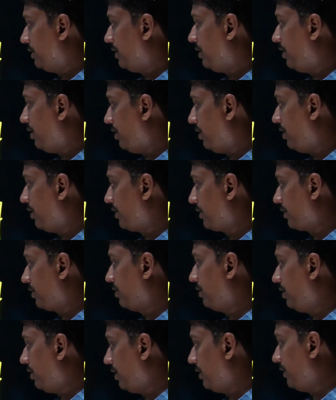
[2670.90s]

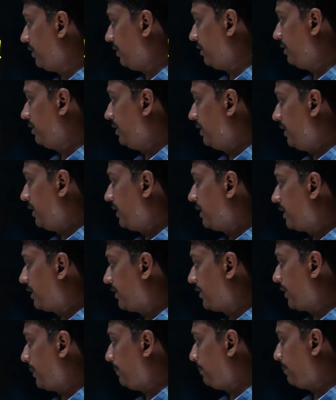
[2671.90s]
argon,
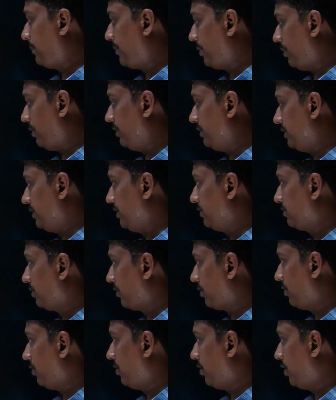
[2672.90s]
krypton, these
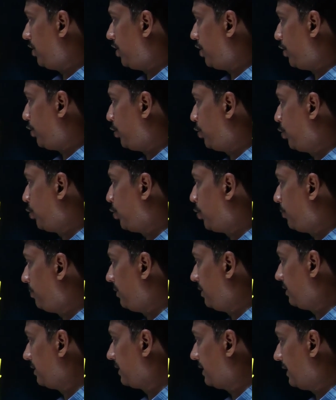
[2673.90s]
are all
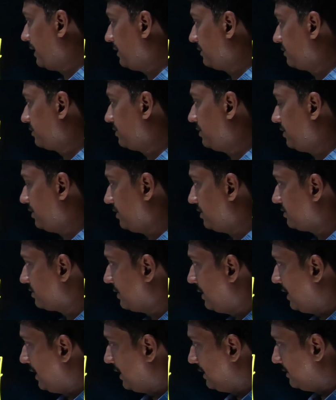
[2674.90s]
noble gases.
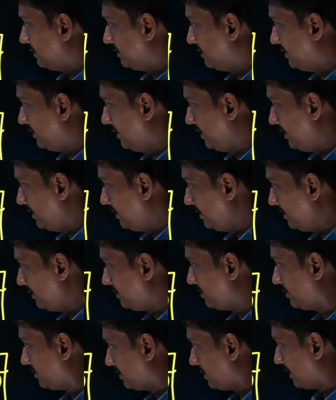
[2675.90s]

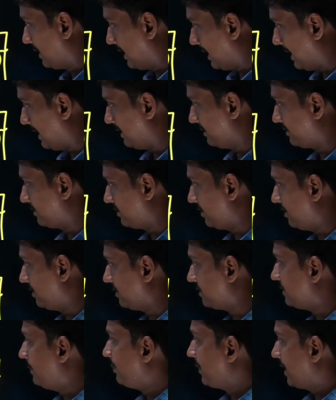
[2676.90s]
These
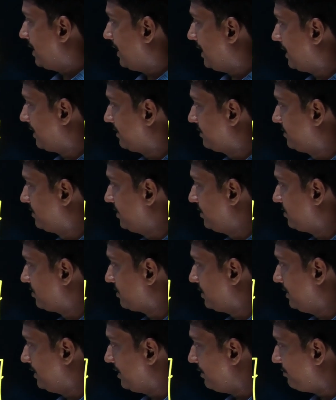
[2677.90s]
gases
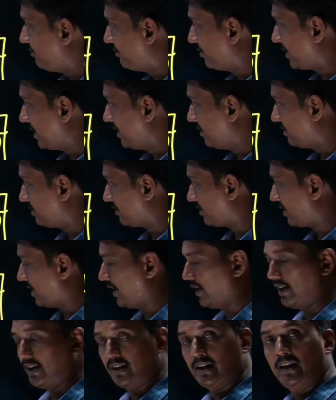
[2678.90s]
exist in the free
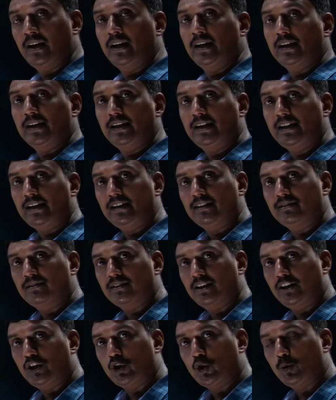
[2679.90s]
state. It is
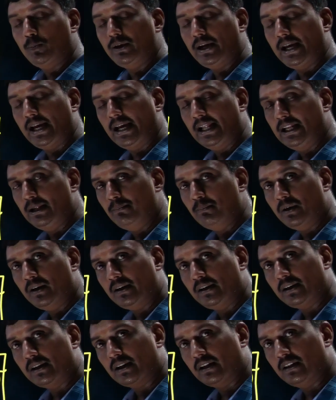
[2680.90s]
said to be
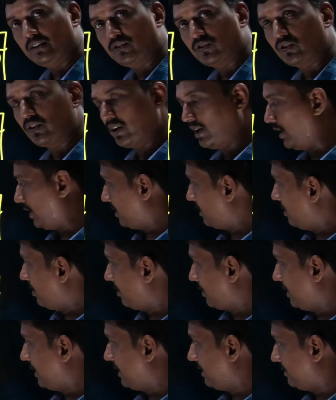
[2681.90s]
elemental state
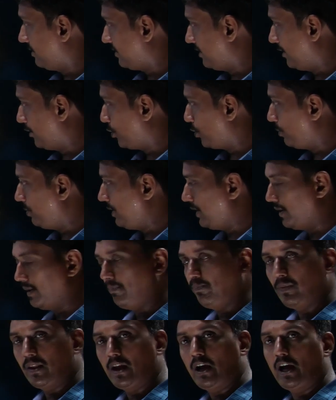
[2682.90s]
or it is said to
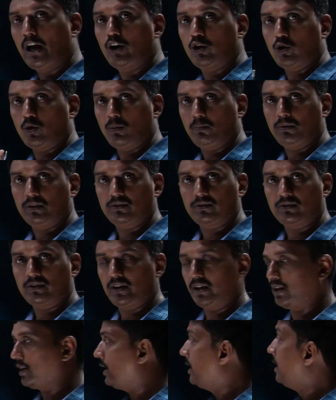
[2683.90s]
be atomic
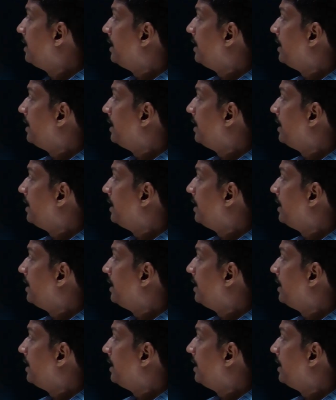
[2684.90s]
state.